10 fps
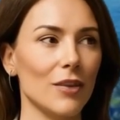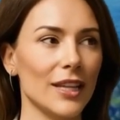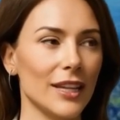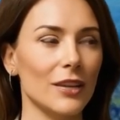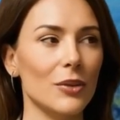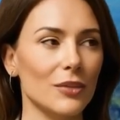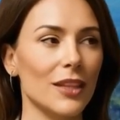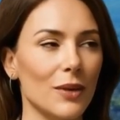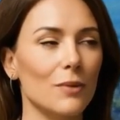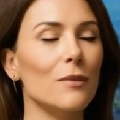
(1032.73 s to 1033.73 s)
Sharing
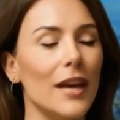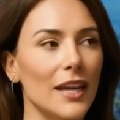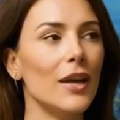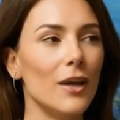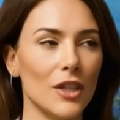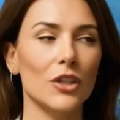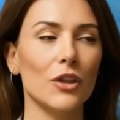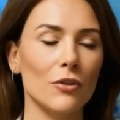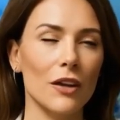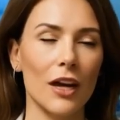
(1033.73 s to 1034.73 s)
your feelings, your
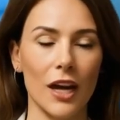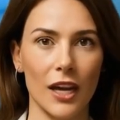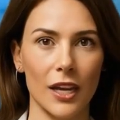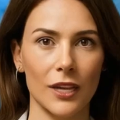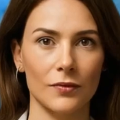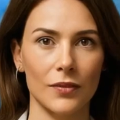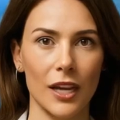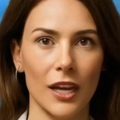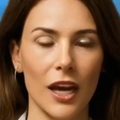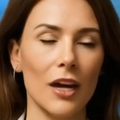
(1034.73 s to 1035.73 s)
fears, your
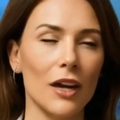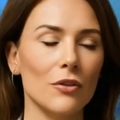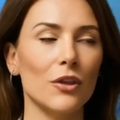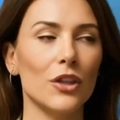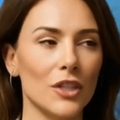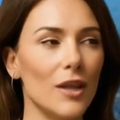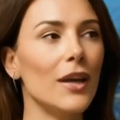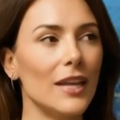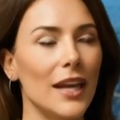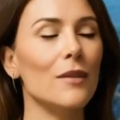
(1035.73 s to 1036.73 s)
needs, and your
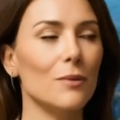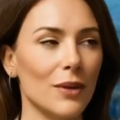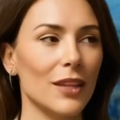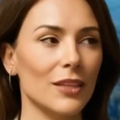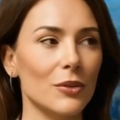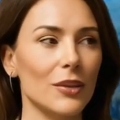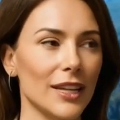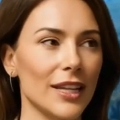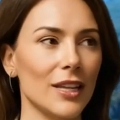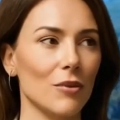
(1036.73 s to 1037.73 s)
desires fosters
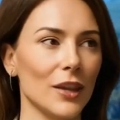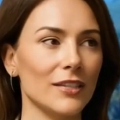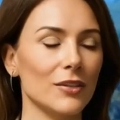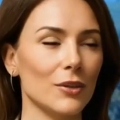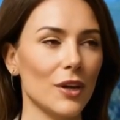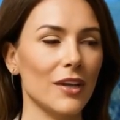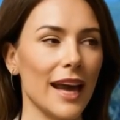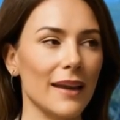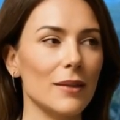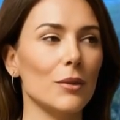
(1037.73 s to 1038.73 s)
trust. And
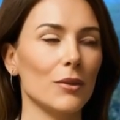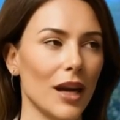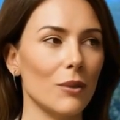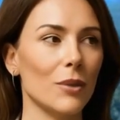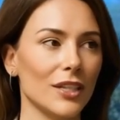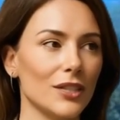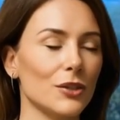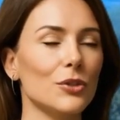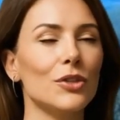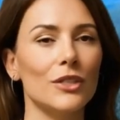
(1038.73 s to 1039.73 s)
trust unlocks arousal
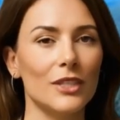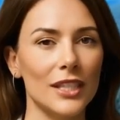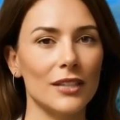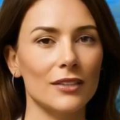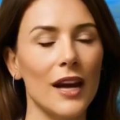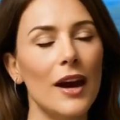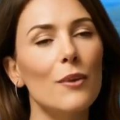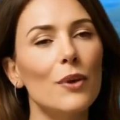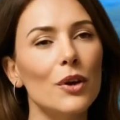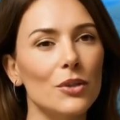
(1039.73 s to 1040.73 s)
in a way that technique
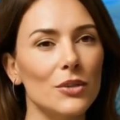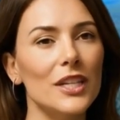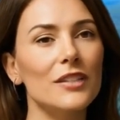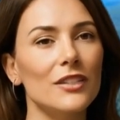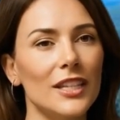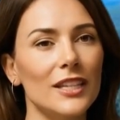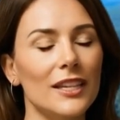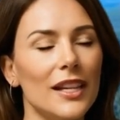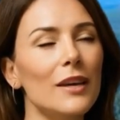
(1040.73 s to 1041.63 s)
alone never could.